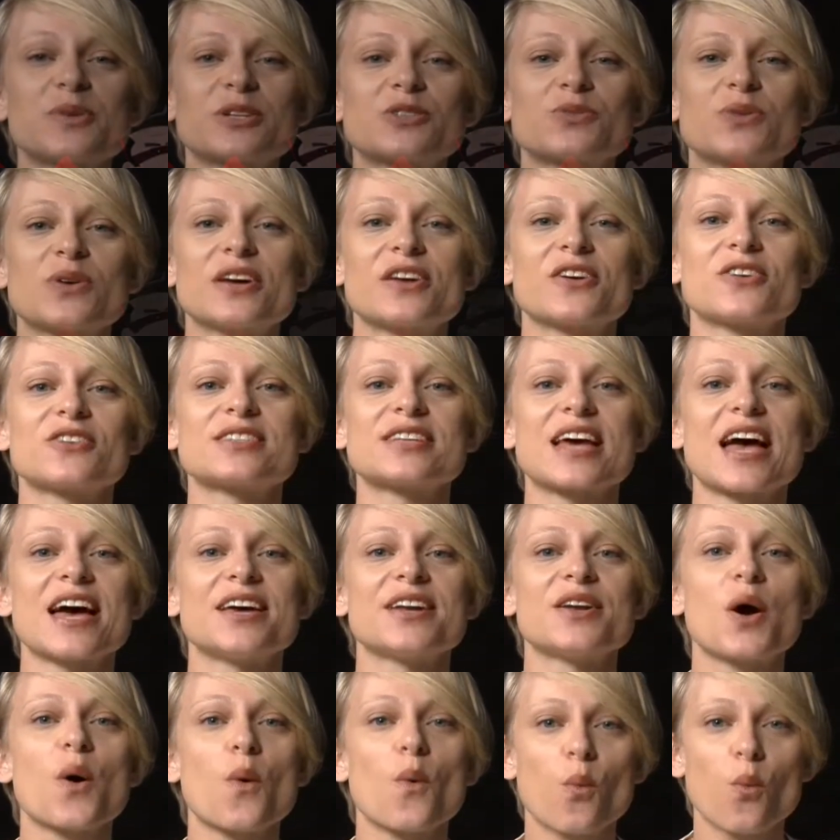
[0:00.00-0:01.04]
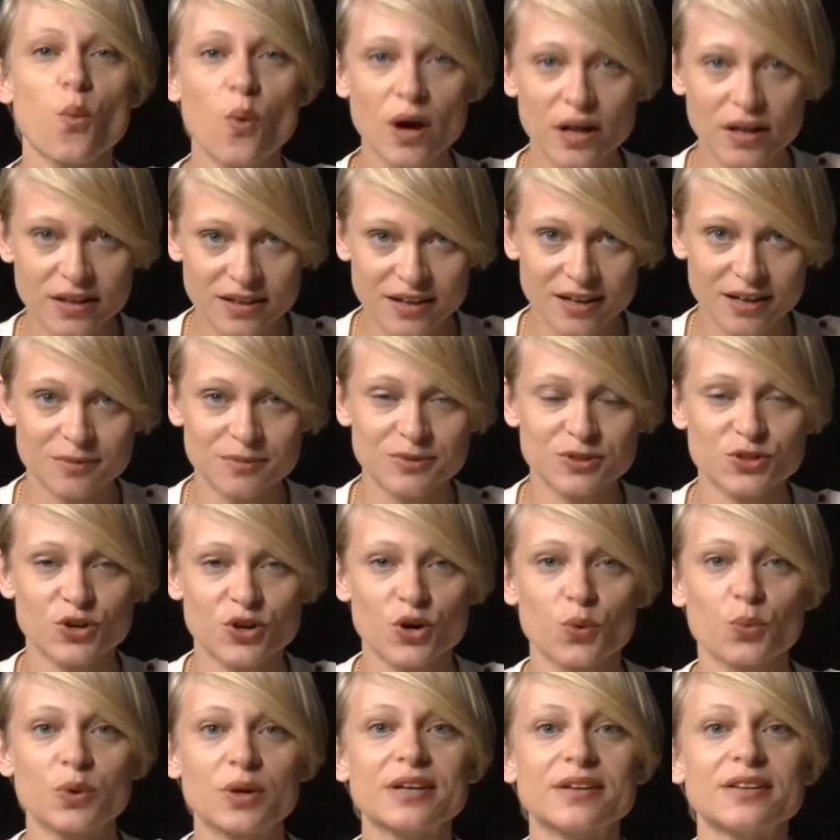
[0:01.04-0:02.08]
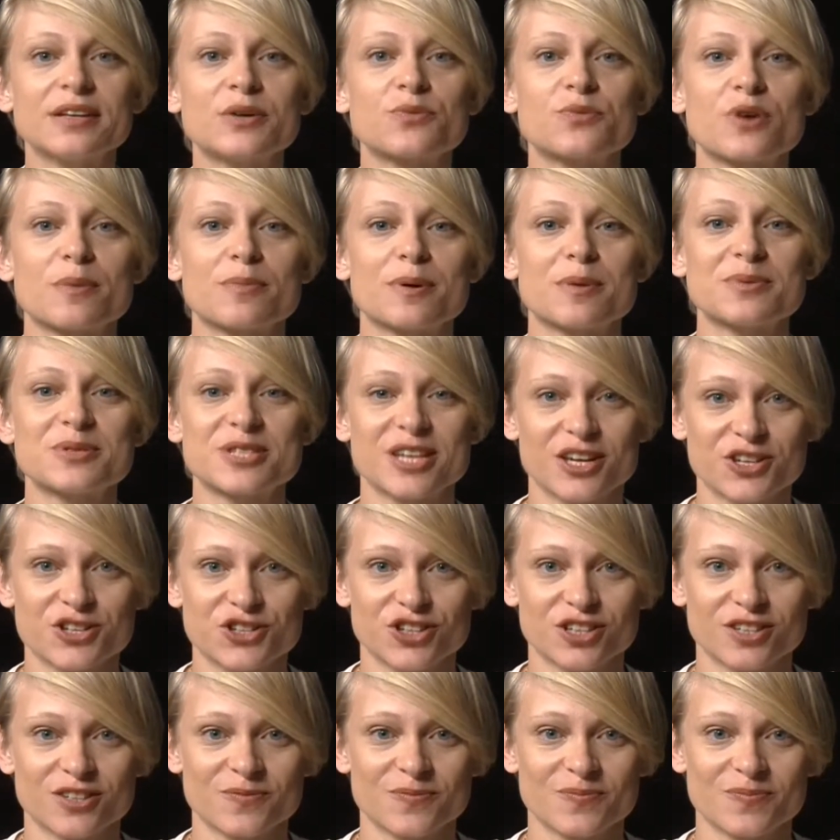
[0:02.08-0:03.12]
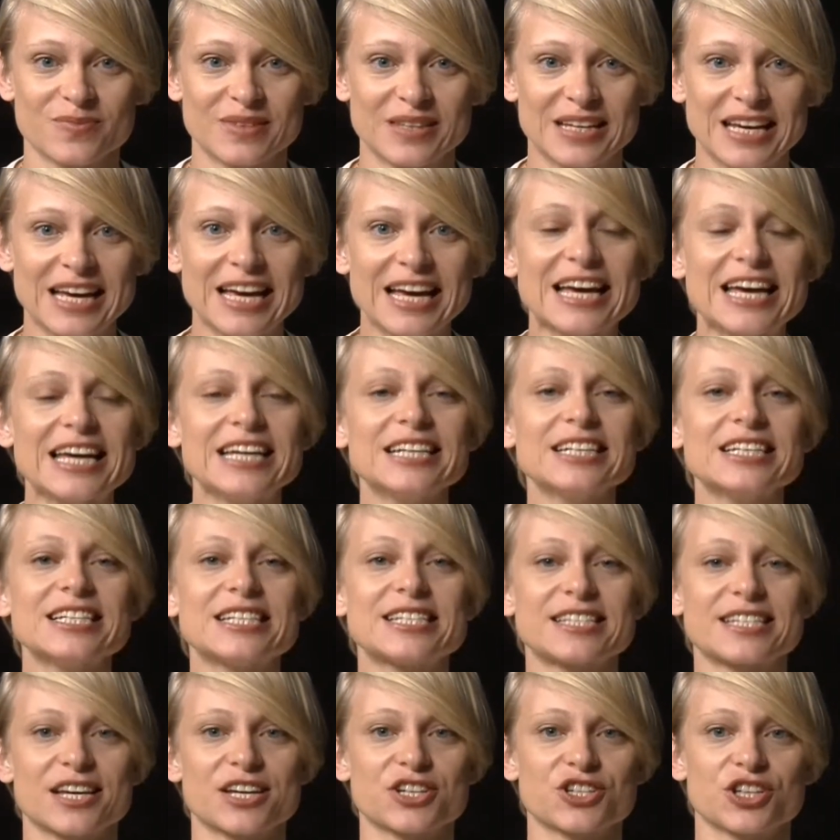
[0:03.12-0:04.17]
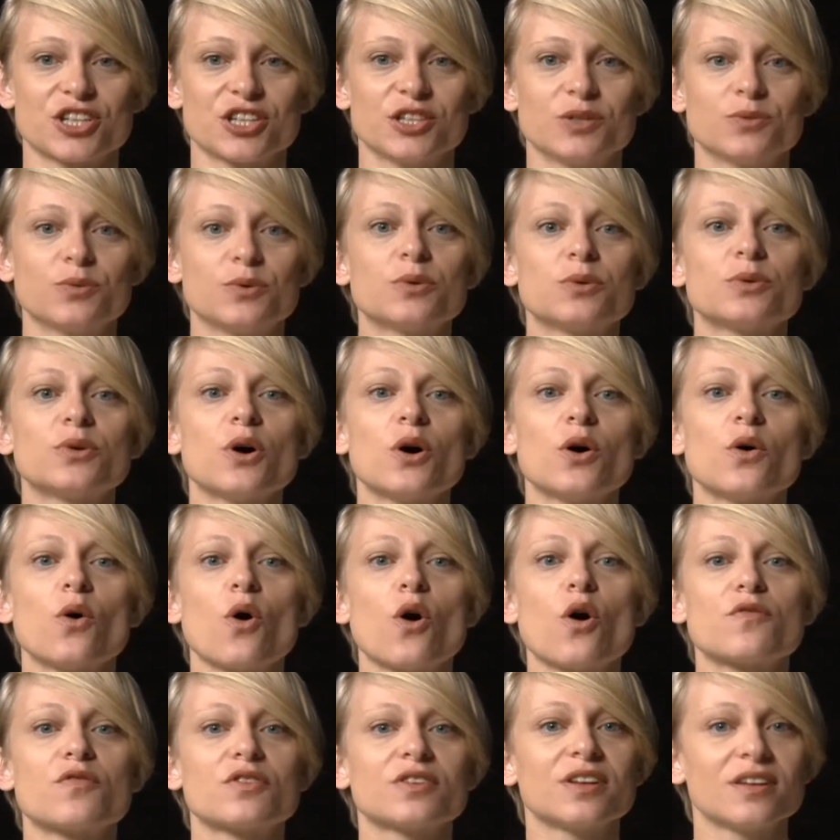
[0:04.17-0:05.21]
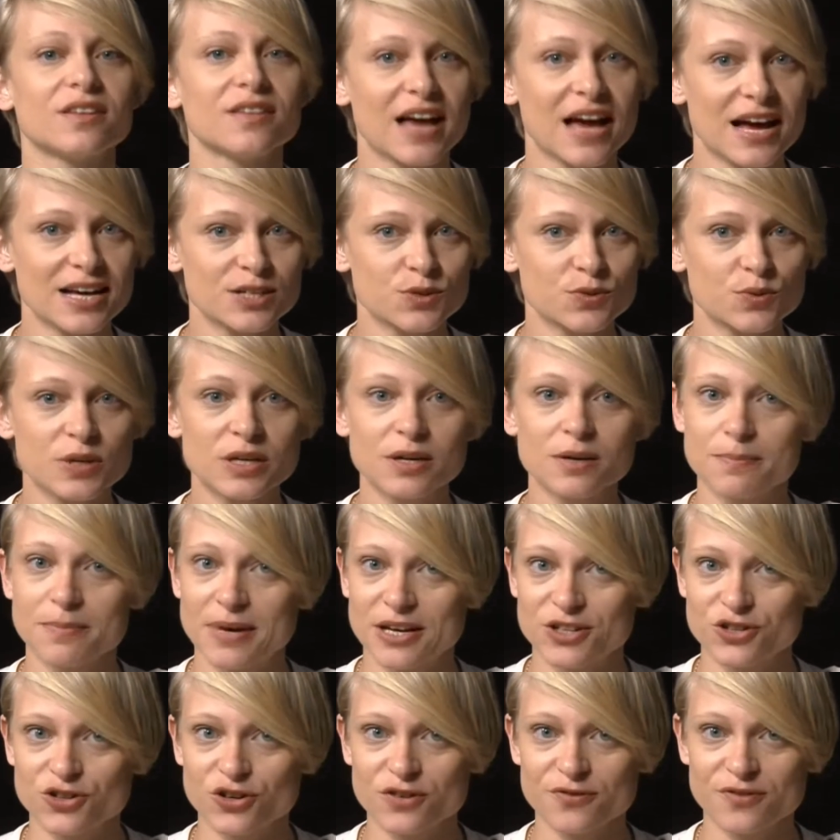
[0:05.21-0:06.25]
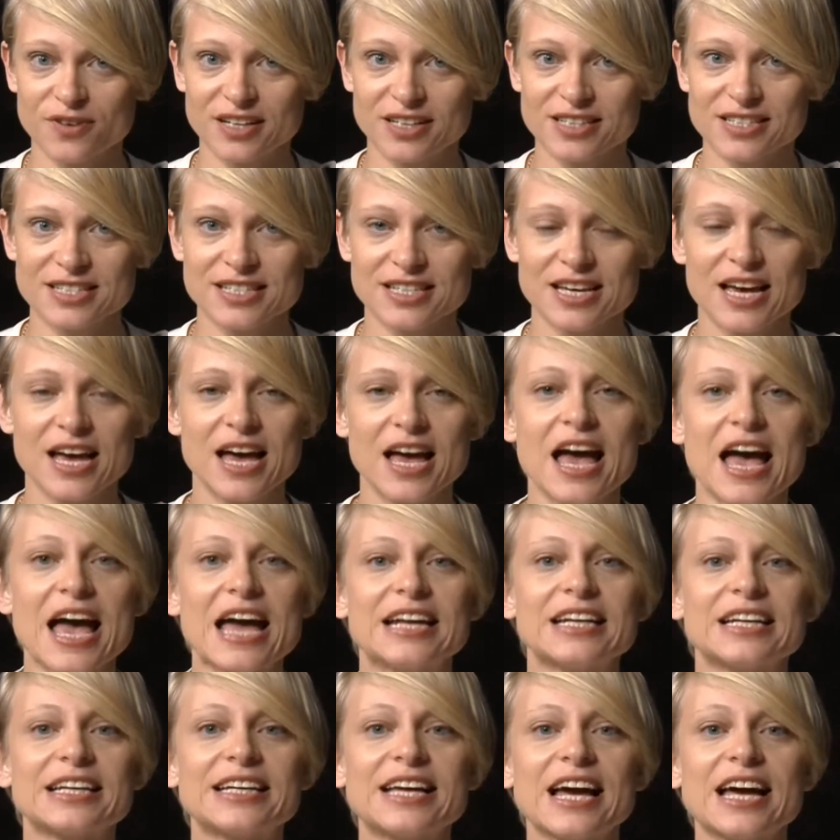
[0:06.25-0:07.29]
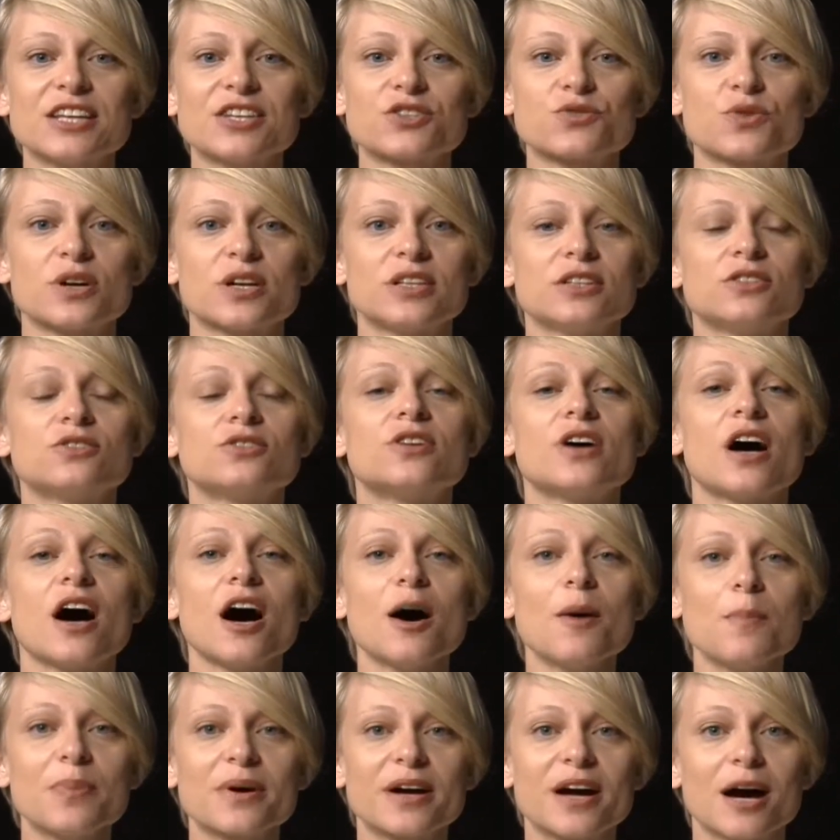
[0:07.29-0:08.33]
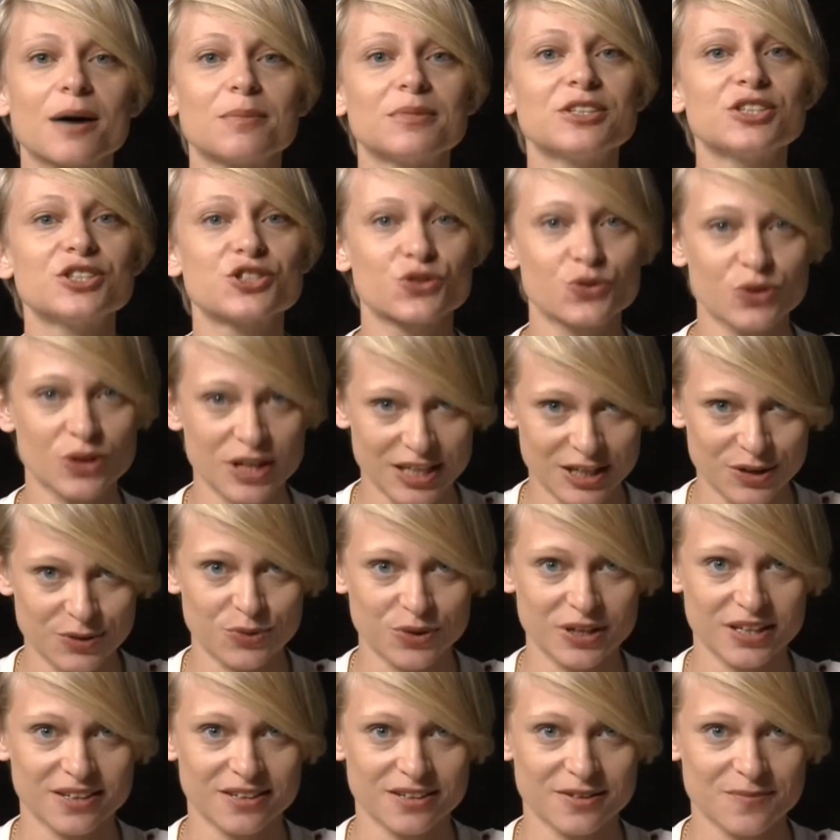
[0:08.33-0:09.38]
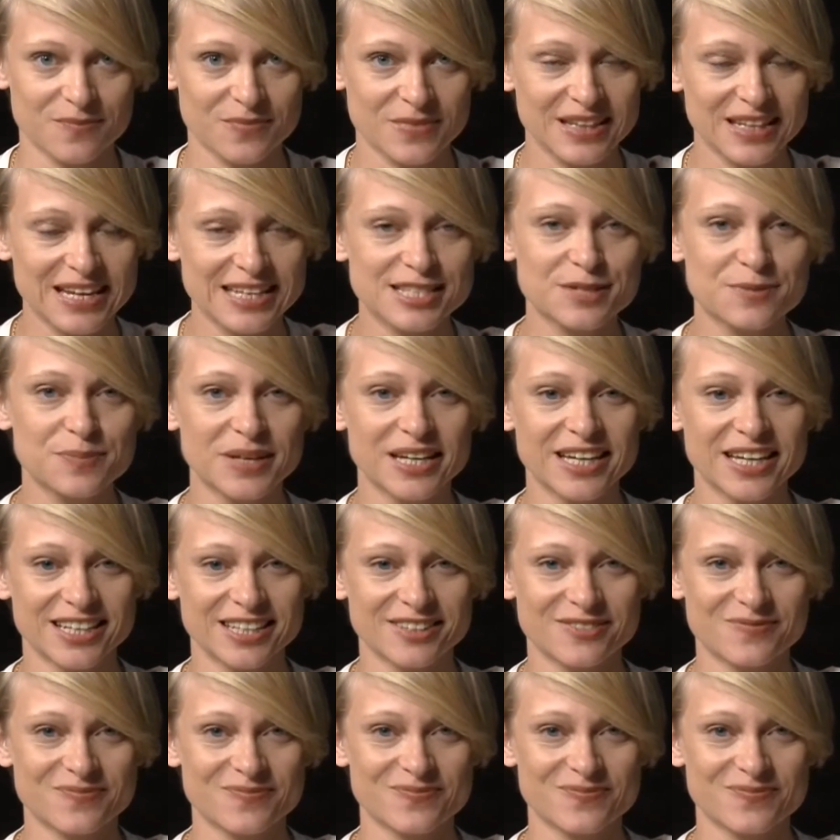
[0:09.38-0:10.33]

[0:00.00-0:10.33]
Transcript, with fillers: traders, and welcome to our weekly wrap up session. In this session, we will go over the last week major events and get ready to the upcoming trading week. Let's begin.